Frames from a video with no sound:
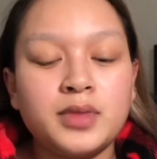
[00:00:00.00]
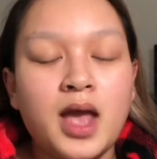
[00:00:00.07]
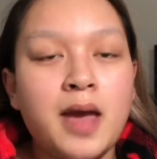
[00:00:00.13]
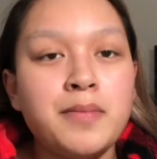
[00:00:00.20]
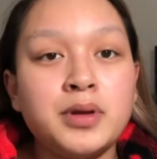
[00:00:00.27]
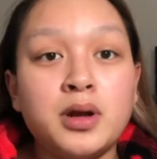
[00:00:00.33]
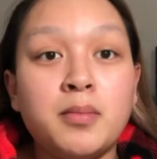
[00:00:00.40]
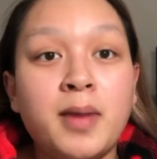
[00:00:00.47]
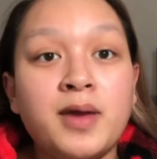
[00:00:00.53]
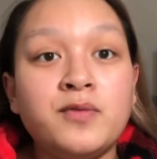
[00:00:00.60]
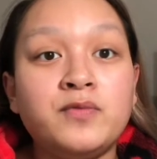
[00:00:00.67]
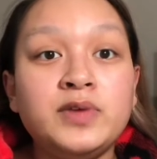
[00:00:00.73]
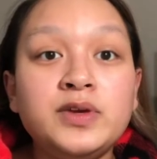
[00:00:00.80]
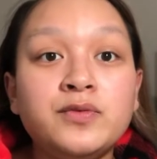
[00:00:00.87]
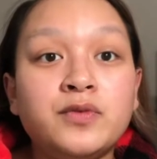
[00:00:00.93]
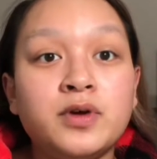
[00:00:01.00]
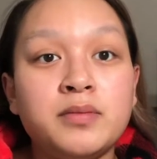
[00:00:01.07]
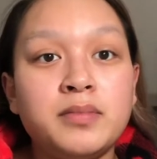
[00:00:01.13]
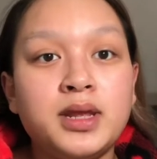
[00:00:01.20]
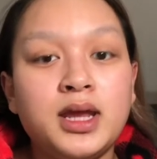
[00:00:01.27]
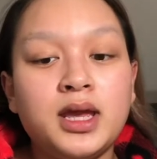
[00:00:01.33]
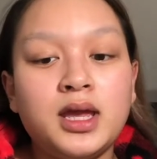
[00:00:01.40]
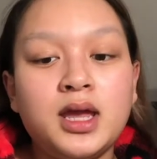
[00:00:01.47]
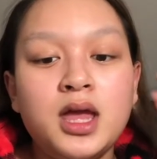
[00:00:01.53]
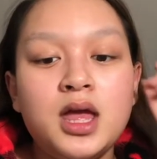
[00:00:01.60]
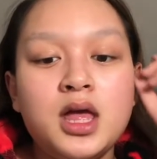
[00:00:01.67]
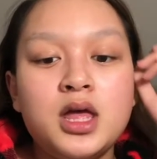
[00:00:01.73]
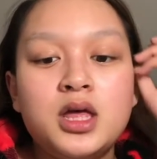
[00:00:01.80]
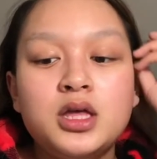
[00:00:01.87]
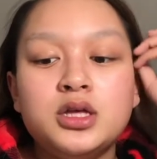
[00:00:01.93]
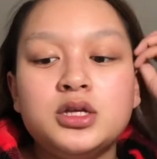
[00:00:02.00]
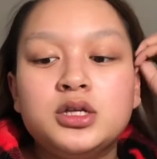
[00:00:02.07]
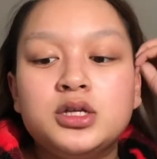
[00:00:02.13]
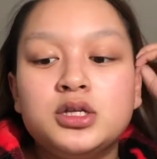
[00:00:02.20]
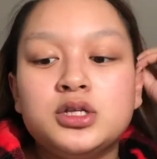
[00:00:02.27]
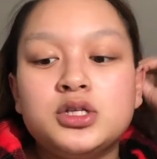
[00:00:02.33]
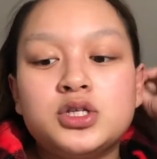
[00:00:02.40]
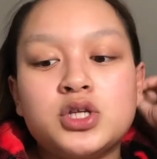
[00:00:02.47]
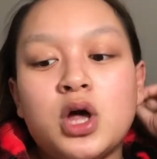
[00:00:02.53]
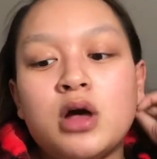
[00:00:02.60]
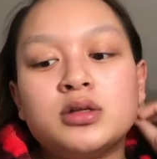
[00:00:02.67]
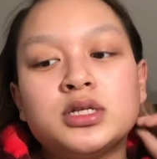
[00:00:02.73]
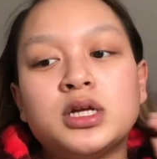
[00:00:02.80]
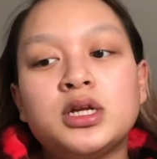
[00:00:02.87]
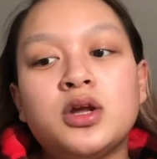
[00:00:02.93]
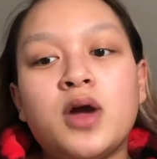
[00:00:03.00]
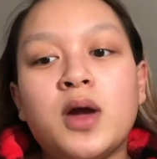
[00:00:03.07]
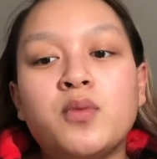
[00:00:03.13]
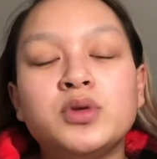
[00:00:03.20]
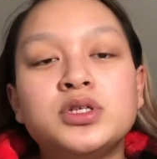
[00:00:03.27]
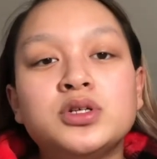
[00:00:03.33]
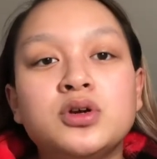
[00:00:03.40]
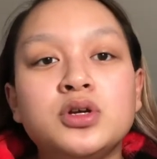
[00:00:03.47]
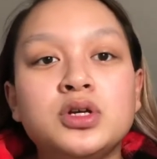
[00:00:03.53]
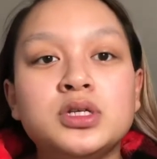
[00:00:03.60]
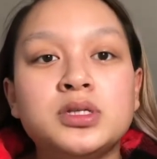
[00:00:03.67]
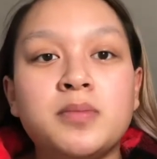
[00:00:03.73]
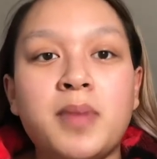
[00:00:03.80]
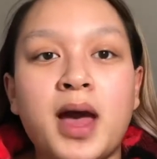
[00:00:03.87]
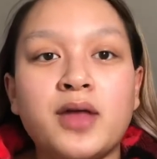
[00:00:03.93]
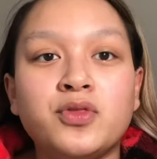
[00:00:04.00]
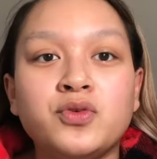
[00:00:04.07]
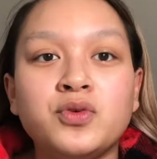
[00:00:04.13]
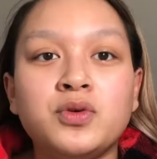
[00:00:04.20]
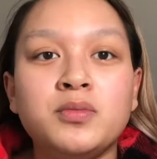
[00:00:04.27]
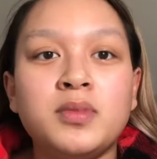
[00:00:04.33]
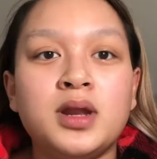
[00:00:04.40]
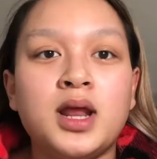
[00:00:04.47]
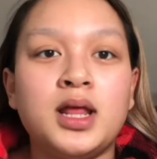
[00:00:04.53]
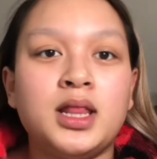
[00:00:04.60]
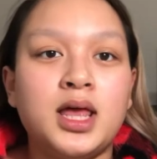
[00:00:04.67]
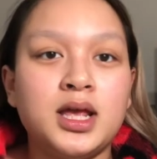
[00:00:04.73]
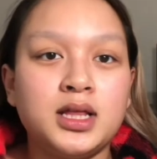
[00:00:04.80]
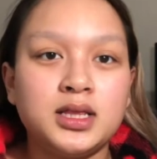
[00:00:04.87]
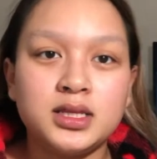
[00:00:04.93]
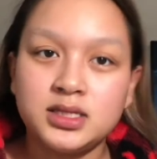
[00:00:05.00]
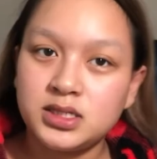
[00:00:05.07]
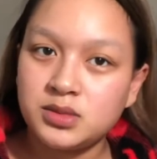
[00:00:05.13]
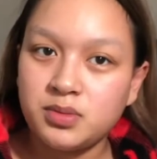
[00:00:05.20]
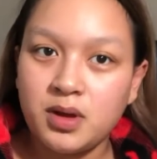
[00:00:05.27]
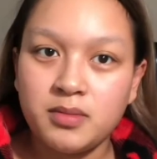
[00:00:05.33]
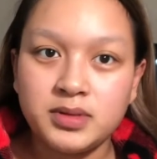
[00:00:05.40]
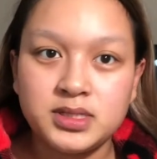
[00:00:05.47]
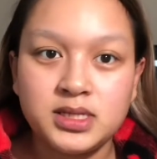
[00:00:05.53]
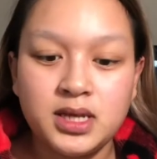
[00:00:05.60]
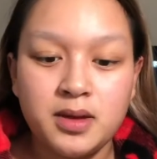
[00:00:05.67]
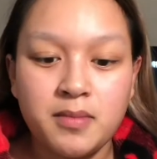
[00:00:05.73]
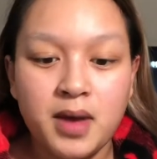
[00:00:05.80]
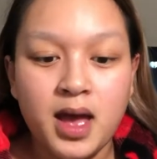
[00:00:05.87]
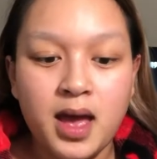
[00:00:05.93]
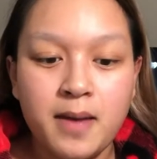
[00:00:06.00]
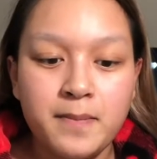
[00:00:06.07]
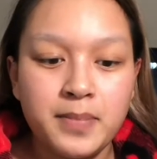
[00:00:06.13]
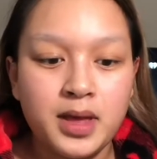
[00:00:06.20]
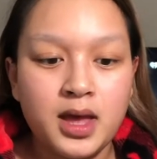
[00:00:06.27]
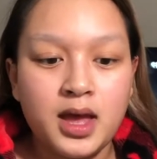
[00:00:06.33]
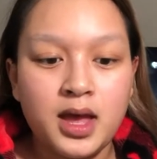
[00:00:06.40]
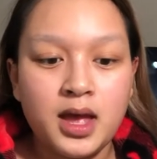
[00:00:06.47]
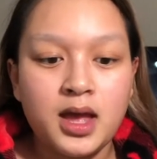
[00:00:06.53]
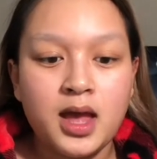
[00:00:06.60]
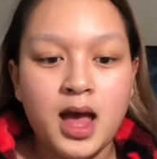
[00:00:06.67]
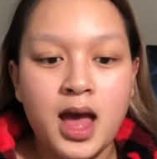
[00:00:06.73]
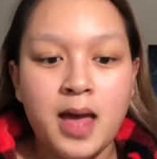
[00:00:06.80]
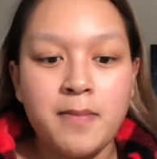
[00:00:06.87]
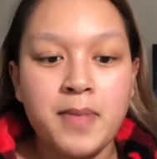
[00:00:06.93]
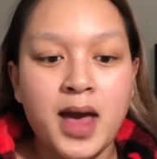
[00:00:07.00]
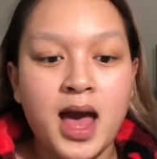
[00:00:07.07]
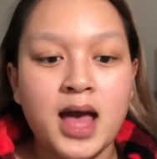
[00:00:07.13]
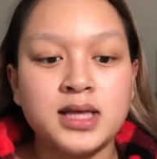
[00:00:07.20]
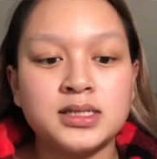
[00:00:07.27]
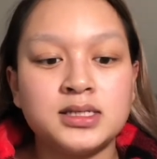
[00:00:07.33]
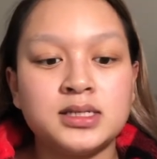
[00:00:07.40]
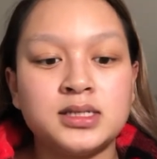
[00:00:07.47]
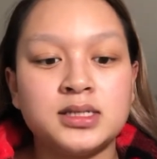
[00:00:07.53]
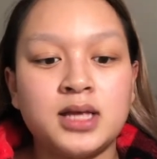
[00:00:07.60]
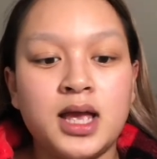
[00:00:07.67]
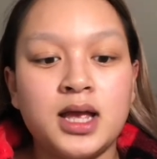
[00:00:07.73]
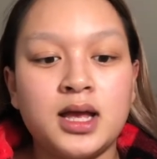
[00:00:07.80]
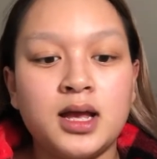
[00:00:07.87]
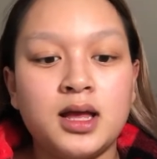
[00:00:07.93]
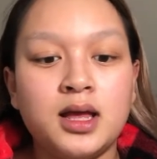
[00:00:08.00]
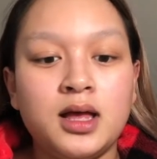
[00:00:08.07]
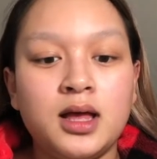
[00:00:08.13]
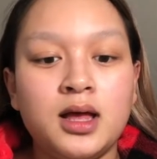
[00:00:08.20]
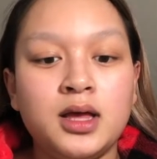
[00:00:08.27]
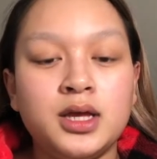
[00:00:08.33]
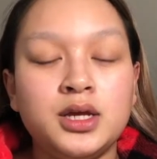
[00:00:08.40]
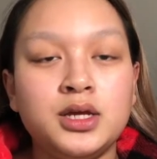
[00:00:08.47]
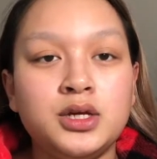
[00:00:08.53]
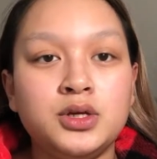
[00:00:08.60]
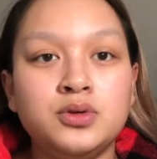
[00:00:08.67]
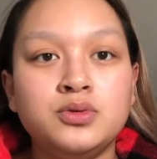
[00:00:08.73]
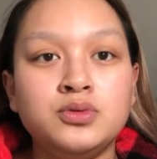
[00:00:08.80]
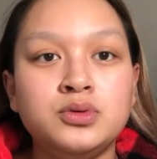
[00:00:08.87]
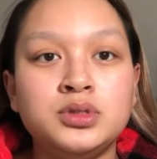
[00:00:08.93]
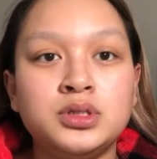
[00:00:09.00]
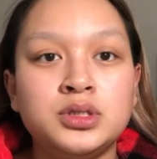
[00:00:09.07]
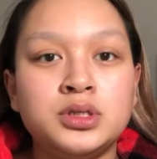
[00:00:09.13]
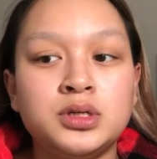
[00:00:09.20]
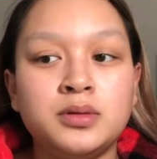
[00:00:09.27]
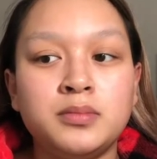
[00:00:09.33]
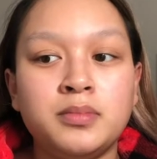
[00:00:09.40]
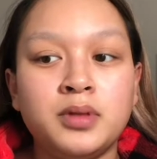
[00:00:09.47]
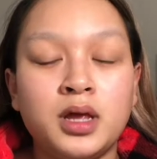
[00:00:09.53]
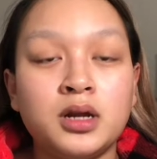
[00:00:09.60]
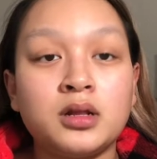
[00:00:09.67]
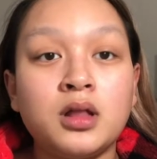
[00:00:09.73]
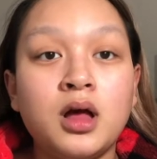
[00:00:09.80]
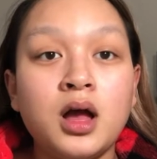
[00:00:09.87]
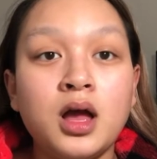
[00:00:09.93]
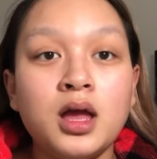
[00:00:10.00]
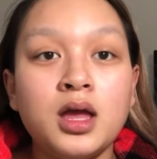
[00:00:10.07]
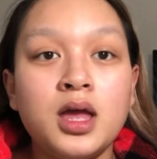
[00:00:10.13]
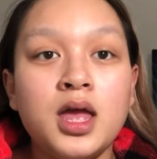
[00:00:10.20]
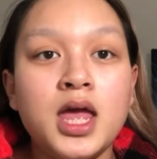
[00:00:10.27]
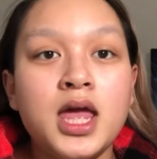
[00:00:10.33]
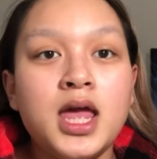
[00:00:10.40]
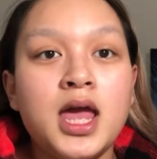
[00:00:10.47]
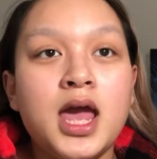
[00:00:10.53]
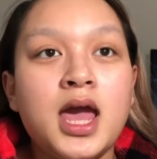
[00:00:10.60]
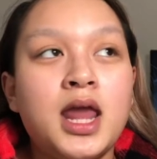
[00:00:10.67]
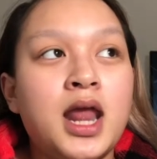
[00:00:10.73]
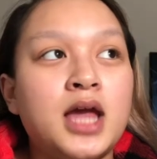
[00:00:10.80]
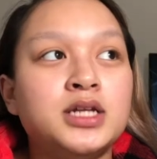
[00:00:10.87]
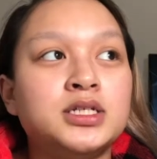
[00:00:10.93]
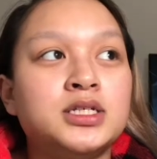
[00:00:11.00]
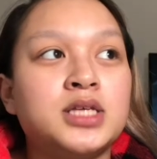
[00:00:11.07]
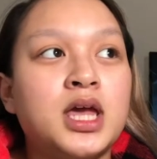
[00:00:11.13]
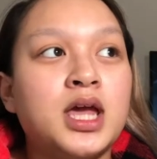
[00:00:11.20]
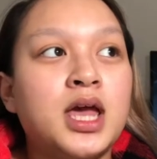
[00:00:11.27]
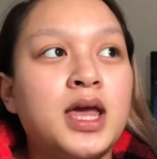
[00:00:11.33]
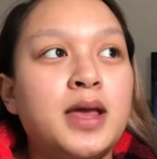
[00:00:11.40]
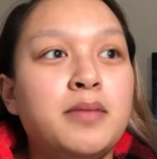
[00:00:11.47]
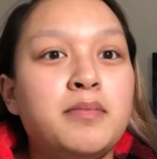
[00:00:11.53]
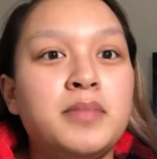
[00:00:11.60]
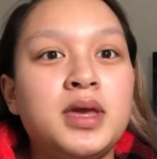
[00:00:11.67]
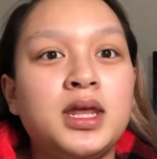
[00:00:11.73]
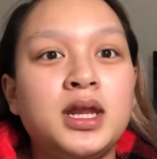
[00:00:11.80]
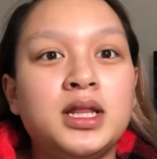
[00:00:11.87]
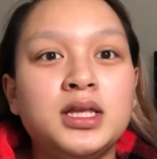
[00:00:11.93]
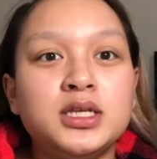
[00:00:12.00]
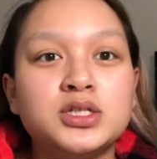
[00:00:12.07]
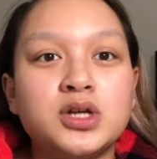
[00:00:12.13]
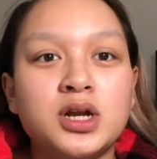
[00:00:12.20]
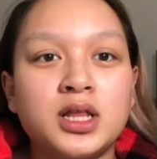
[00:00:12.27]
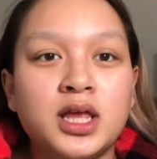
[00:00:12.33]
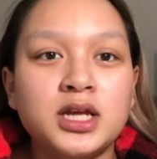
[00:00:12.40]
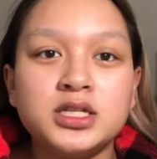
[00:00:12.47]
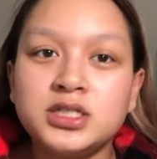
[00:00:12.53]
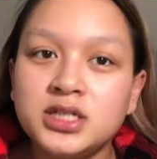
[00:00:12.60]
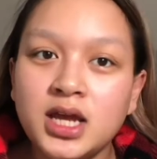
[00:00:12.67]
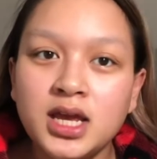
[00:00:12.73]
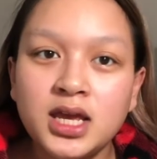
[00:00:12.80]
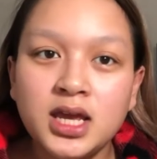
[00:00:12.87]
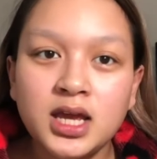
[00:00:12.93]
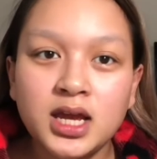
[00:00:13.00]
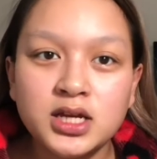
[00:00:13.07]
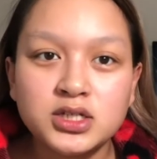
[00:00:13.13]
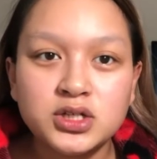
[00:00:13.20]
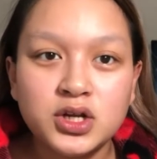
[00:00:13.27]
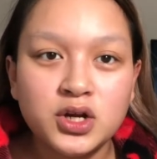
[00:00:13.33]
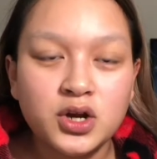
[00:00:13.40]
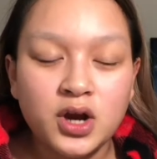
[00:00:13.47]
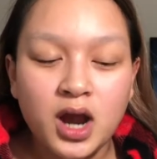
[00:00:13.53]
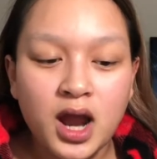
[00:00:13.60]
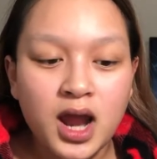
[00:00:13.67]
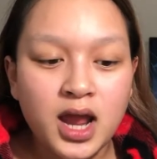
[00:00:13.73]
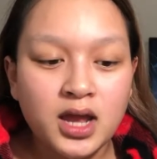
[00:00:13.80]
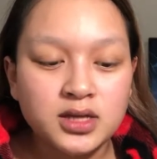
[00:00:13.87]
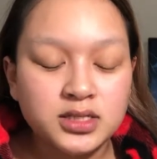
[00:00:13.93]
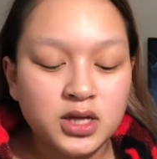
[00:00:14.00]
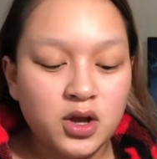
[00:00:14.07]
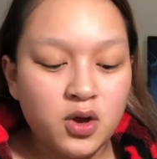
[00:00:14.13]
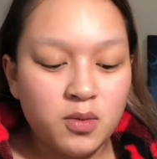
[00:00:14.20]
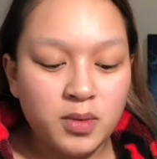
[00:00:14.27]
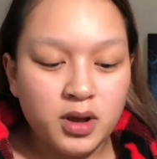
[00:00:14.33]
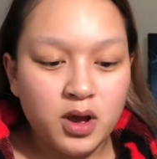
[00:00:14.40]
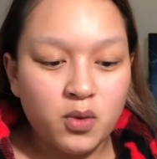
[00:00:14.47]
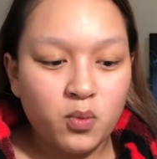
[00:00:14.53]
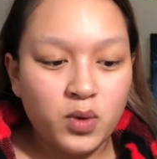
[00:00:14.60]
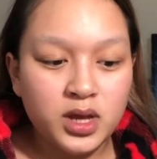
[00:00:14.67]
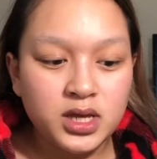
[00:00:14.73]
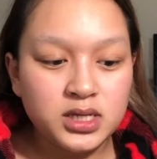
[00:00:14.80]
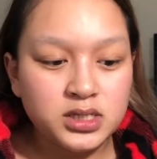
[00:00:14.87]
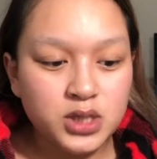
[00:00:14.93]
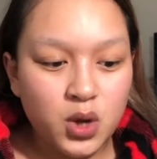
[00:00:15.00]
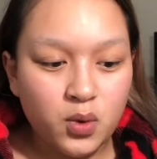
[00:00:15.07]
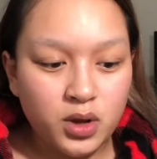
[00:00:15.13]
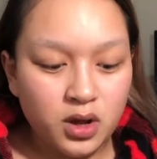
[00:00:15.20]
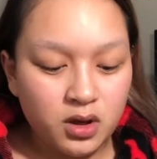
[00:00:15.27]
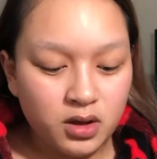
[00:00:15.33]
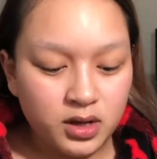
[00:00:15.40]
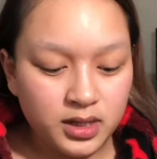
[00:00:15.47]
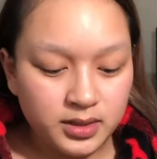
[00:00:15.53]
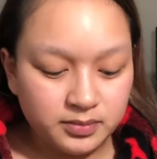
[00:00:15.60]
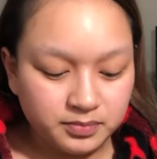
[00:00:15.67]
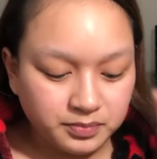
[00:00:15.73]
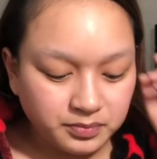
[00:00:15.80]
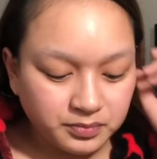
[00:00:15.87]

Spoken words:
I've been on my feet for a minute. So I was like, no, I went to go use the bathroom, and I like, this is probably TMI, but I passed like a huge blood clot, and I just like immediately started like shaking. I started crying. I was like, oh my god, what is going on?